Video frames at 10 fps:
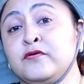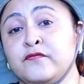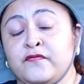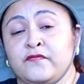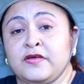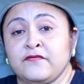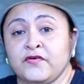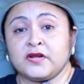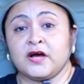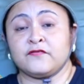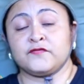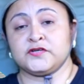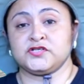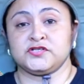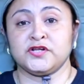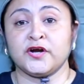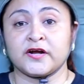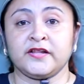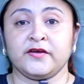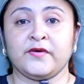you've even gone for
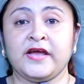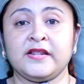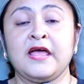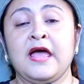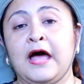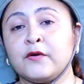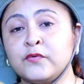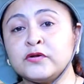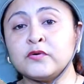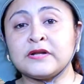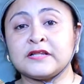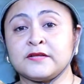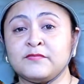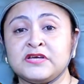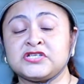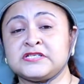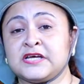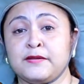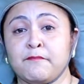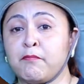snorkeling, right? And we know that the beach is
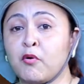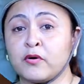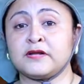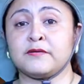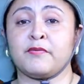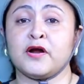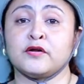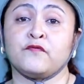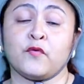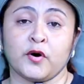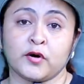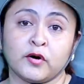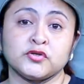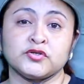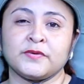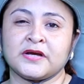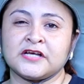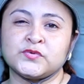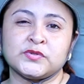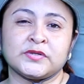an important part of our country
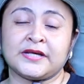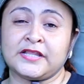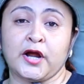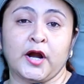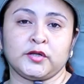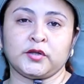because we know that there are